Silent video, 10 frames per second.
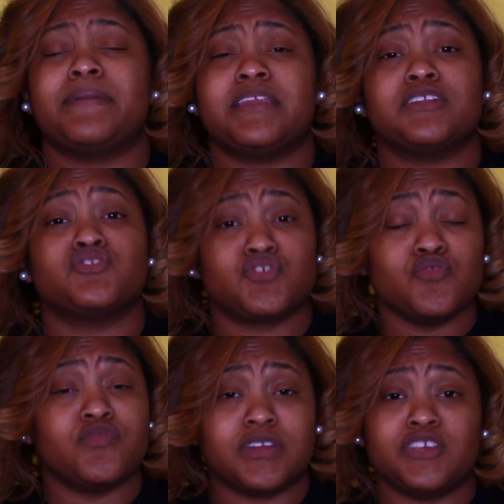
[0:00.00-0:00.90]
mean,
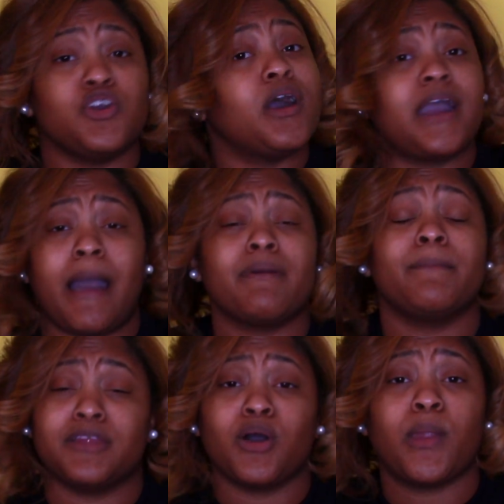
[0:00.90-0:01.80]
truthfully, y'all comment
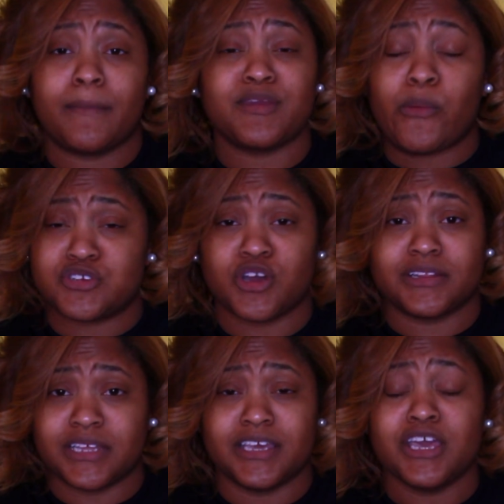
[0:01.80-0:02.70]
below and let me know what
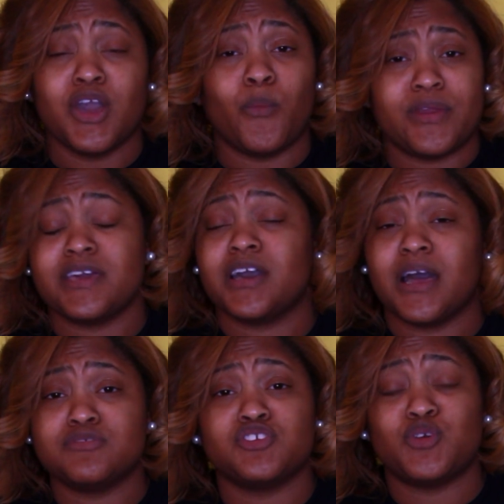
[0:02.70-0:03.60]
y'all think. When it
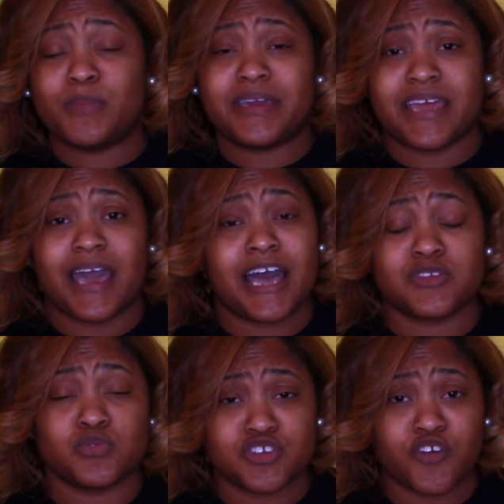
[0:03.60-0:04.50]
comes to you being at
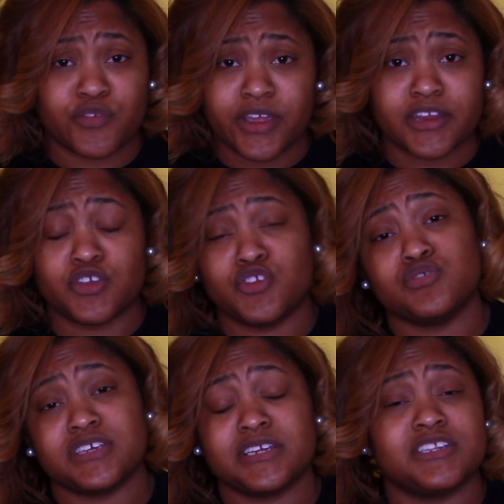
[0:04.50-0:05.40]
odds with your friend, do you
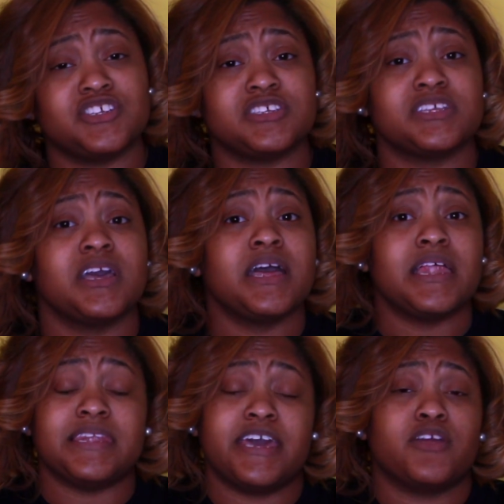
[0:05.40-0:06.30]
tend to just
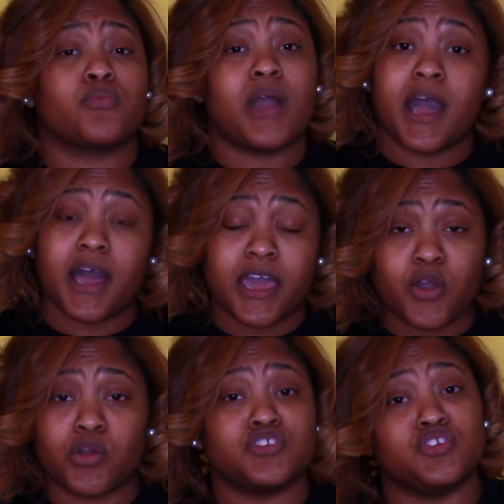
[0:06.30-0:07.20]
let it ride
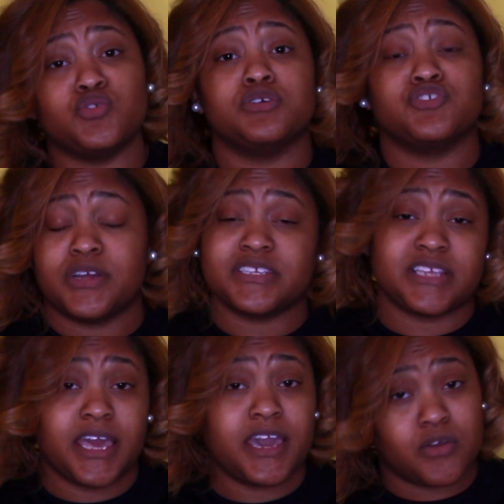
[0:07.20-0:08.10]
or do you address
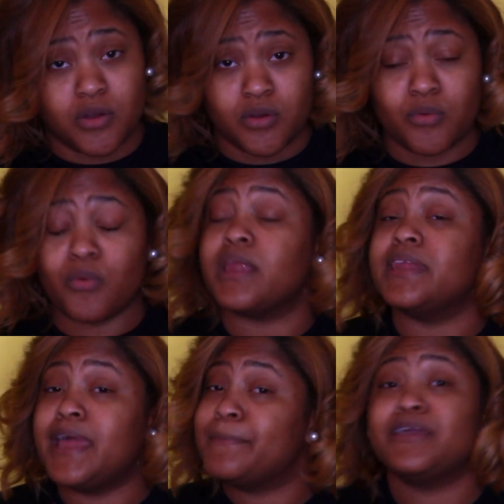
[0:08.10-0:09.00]
it head on?
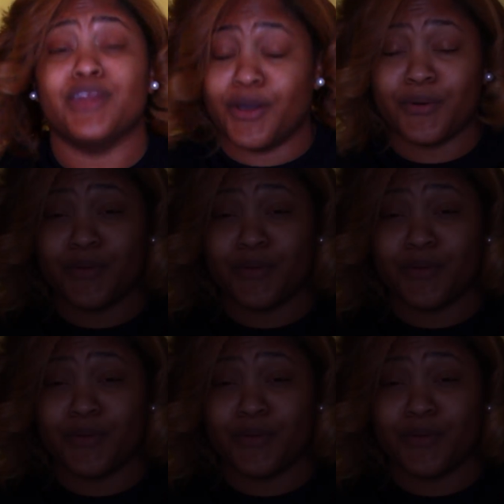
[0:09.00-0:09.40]
Let me know.